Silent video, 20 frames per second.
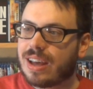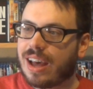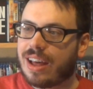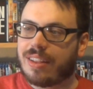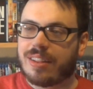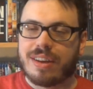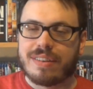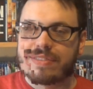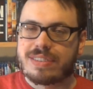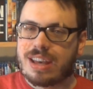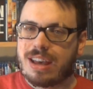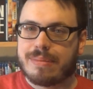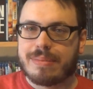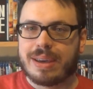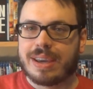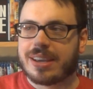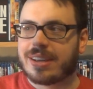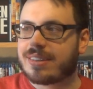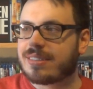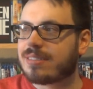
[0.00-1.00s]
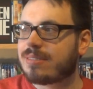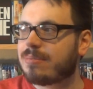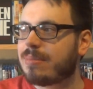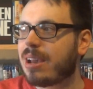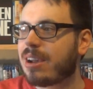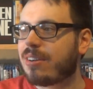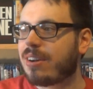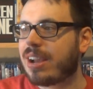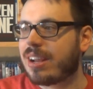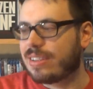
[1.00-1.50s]
I love Tom Hanks.
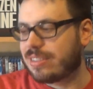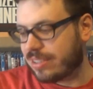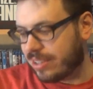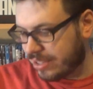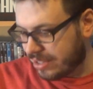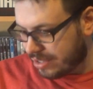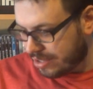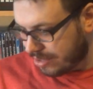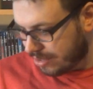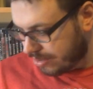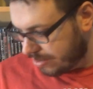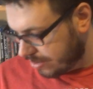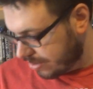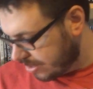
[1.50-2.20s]
Meg Ryan's good too.